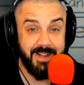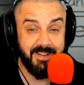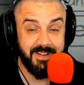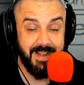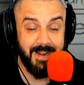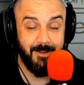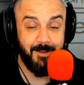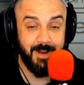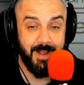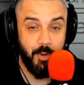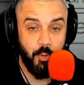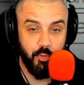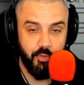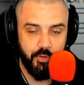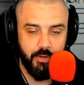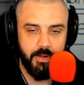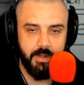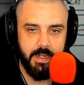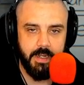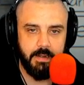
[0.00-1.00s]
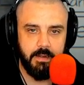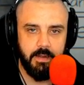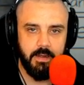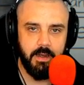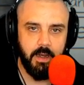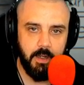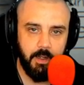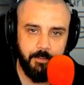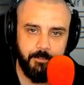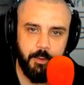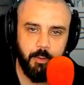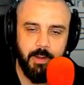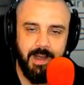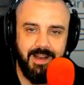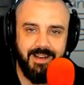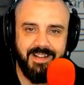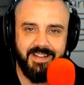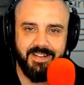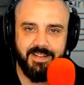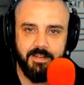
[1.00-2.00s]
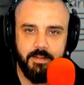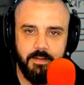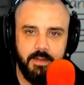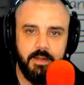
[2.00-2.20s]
Saturday, or Sunday. I love you guys.